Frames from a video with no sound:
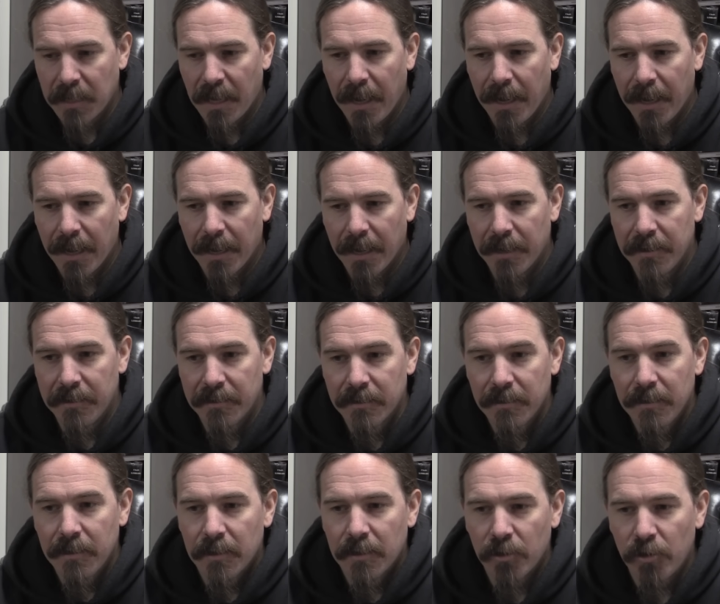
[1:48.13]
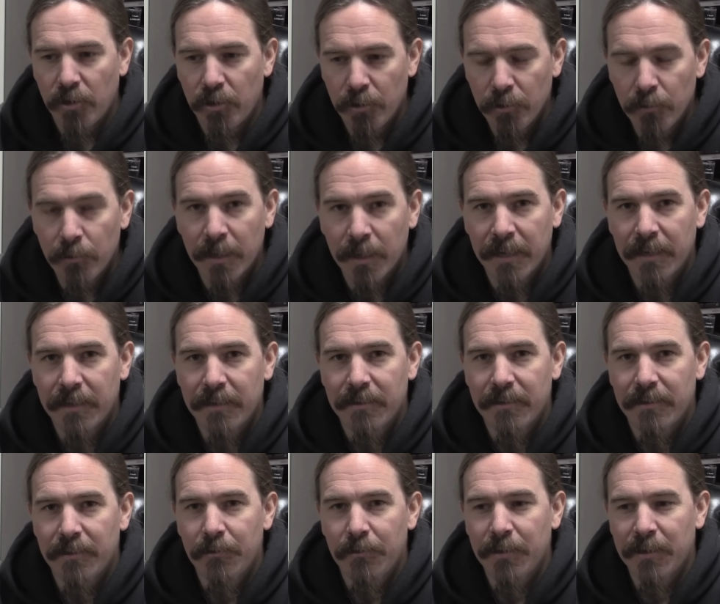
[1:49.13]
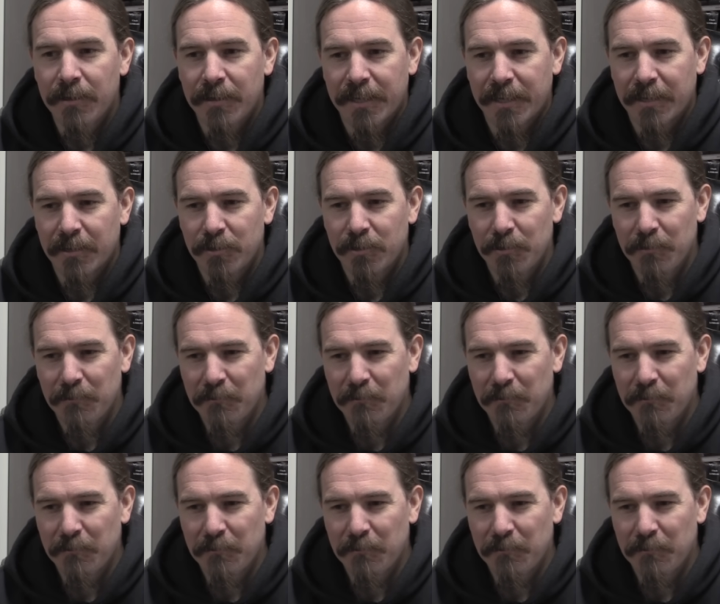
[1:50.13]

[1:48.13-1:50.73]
And you can like